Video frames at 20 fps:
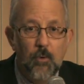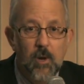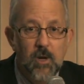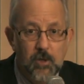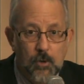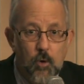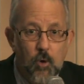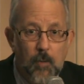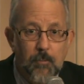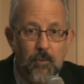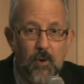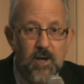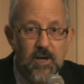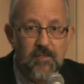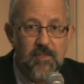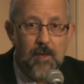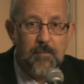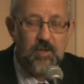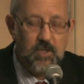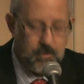
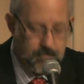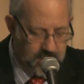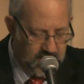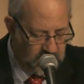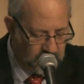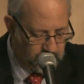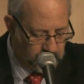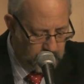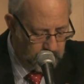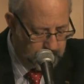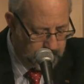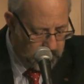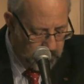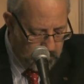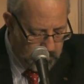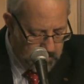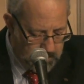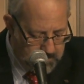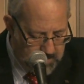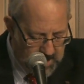incorporated them into mainstream
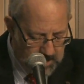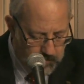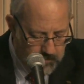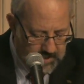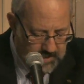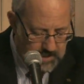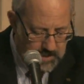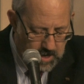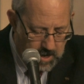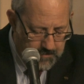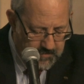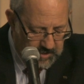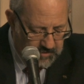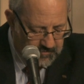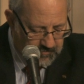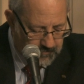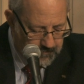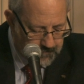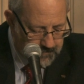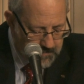
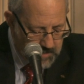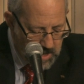macroeconomics.